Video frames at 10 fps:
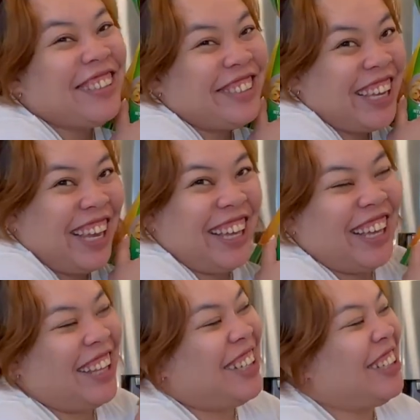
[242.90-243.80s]
See?
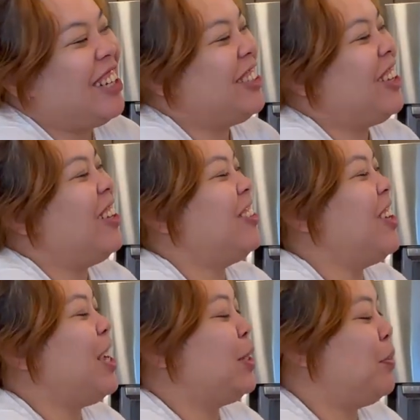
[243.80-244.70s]
I told you
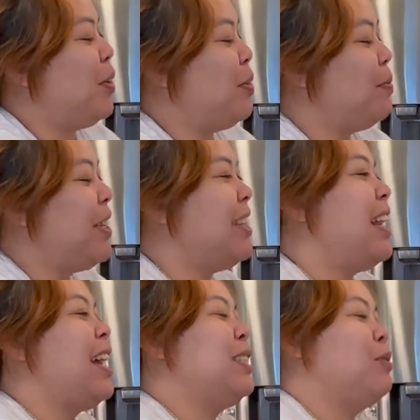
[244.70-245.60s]
it's for me, the
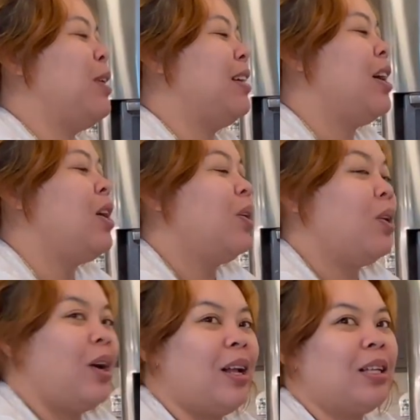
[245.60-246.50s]
last one.
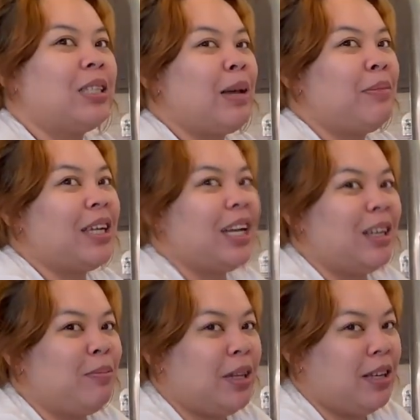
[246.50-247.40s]
Or else I'm not
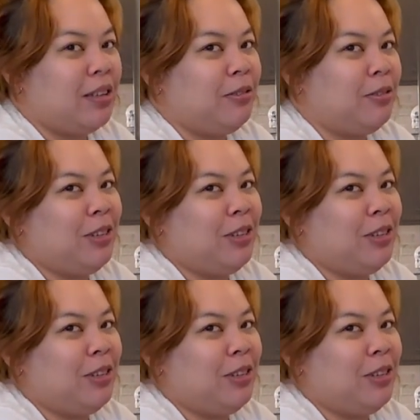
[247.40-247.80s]
gonna be.